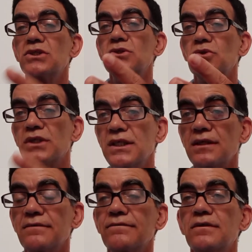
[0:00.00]
to
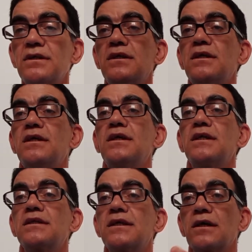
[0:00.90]
give
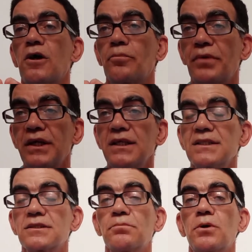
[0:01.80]
their
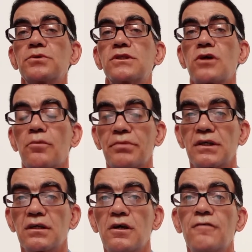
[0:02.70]
opinions about the
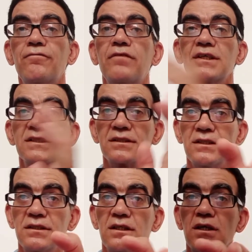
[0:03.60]
topic of listening
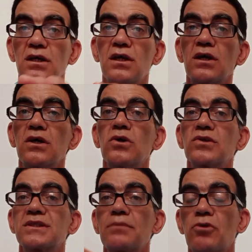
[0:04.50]
or
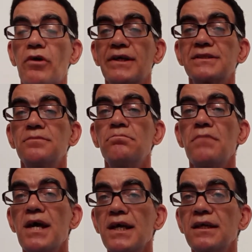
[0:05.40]
summarize the
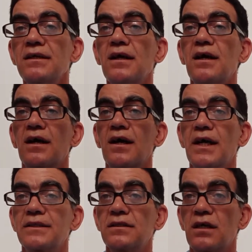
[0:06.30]
main
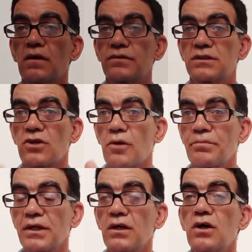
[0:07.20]
idea of the
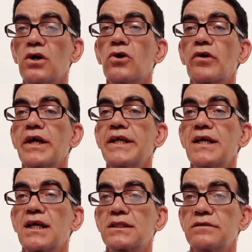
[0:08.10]
topic or any
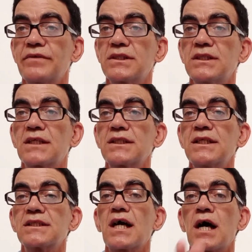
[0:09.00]
activity that
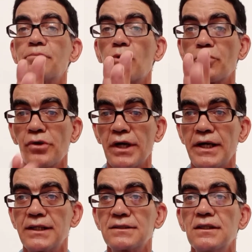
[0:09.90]
is
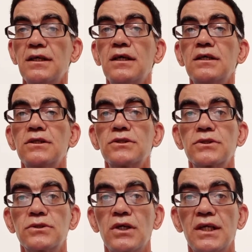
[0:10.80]
appropriate
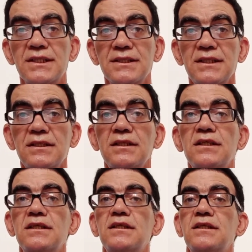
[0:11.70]
to the listening
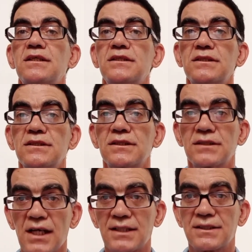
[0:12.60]

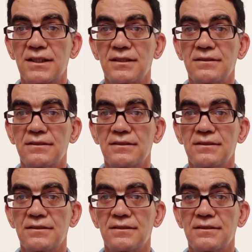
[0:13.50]
task.